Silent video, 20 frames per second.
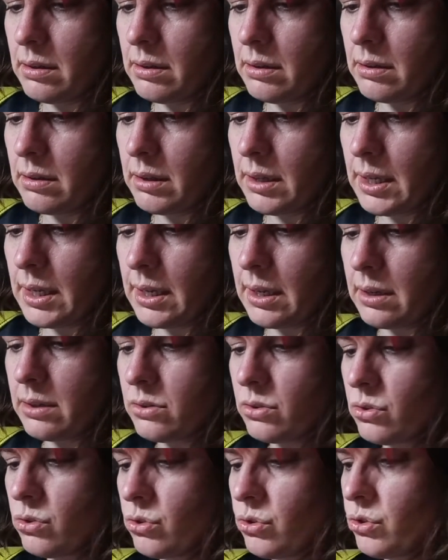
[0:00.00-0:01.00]
Okay,
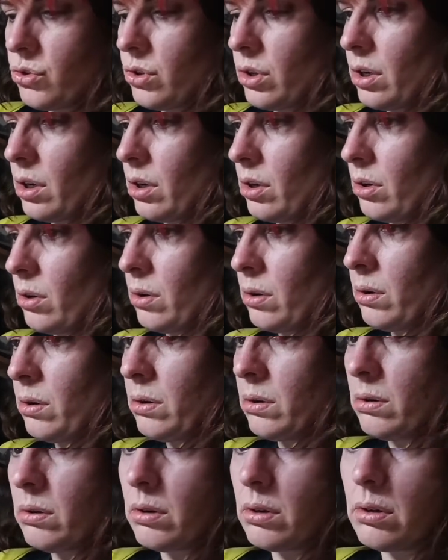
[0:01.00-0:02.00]
so
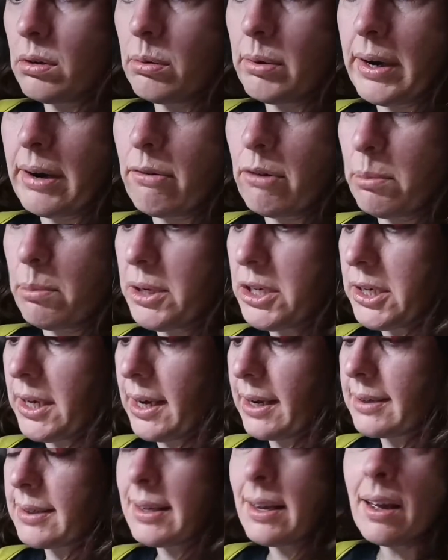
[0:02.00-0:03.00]
where are my
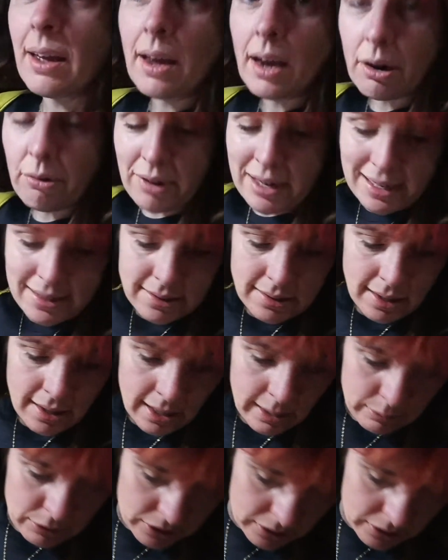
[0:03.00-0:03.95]
jacks? I realise I keep just